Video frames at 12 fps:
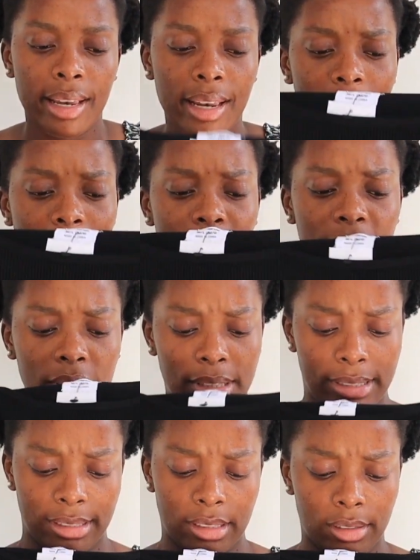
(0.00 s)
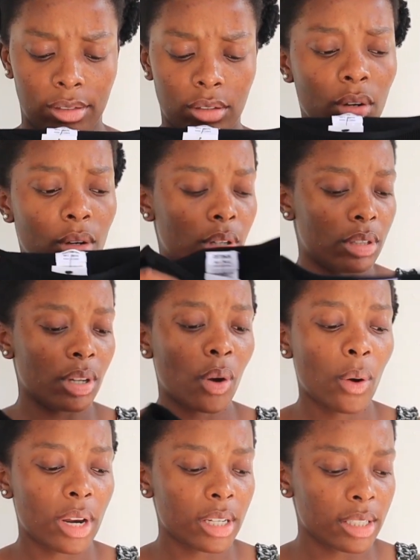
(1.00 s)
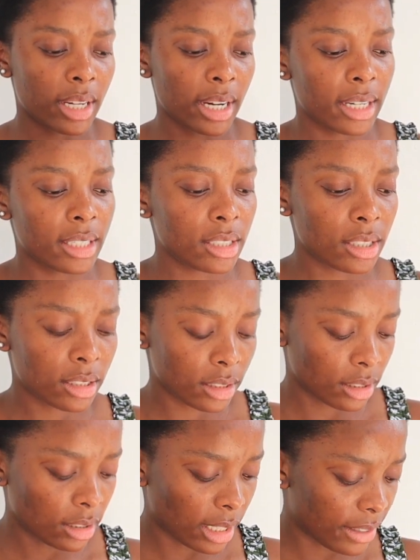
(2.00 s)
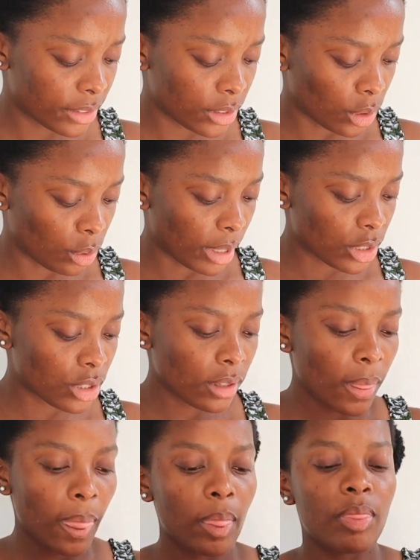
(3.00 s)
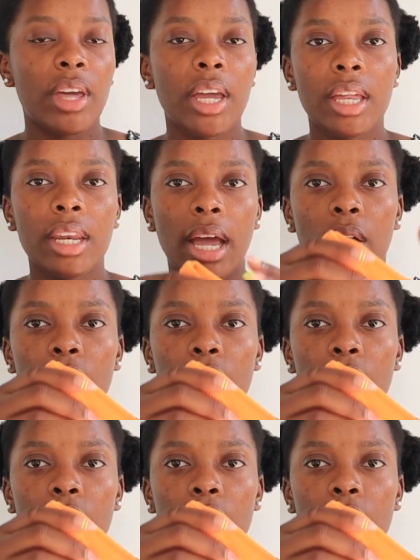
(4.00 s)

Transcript: love it. Yo, the quality guys, love it so much. Then I